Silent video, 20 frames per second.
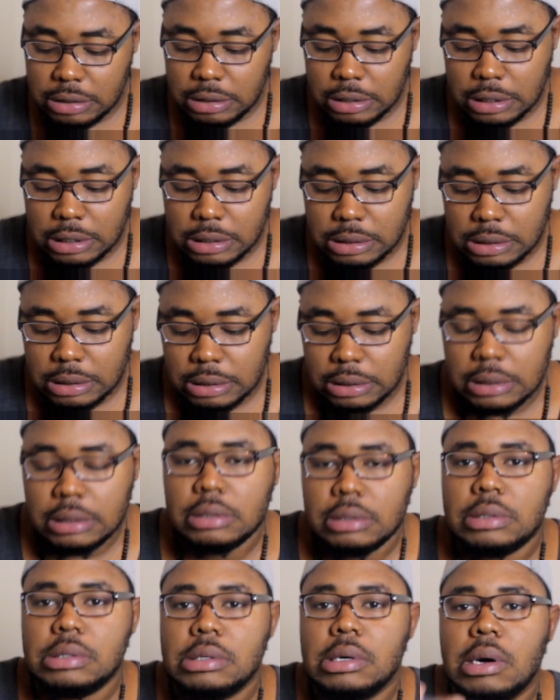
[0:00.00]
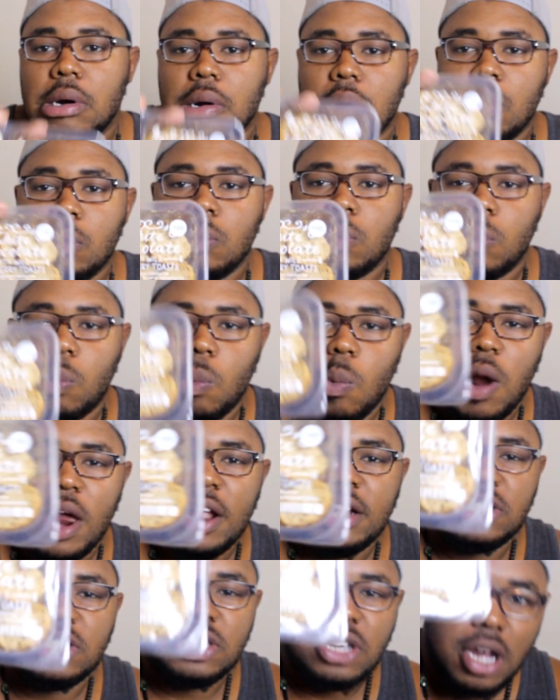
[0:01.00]
looks good.
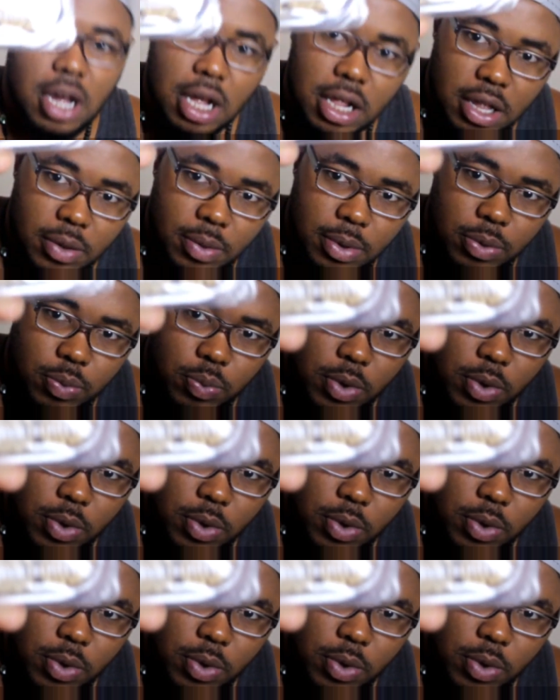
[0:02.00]
White chocolate with